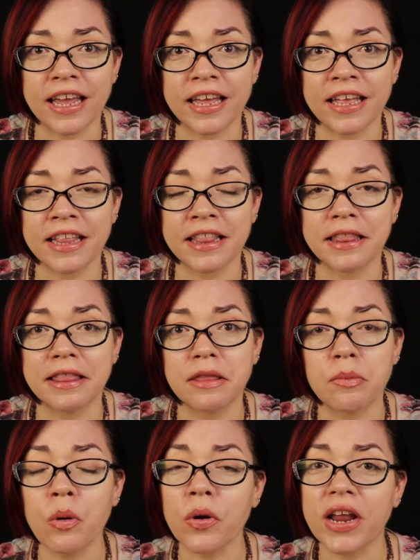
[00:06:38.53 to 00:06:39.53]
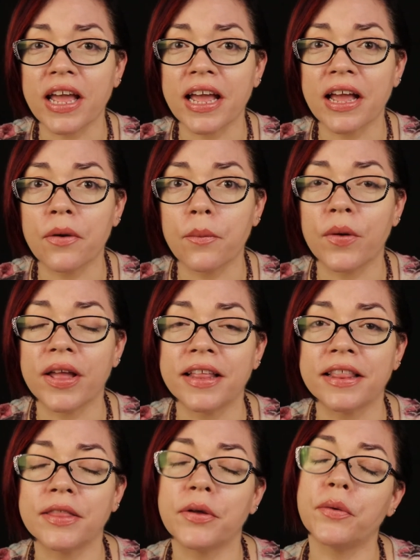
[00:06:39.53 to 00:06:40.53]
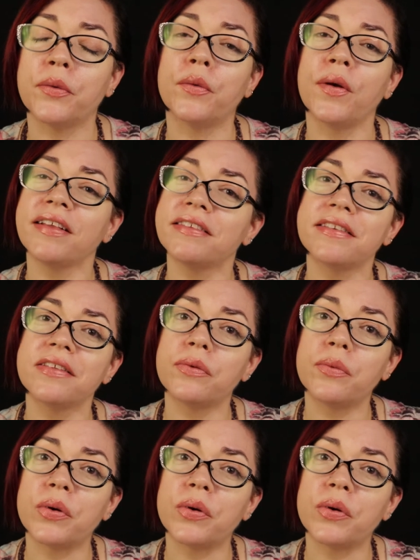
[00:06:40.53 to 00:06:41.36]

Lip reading: in the morning when the rest of the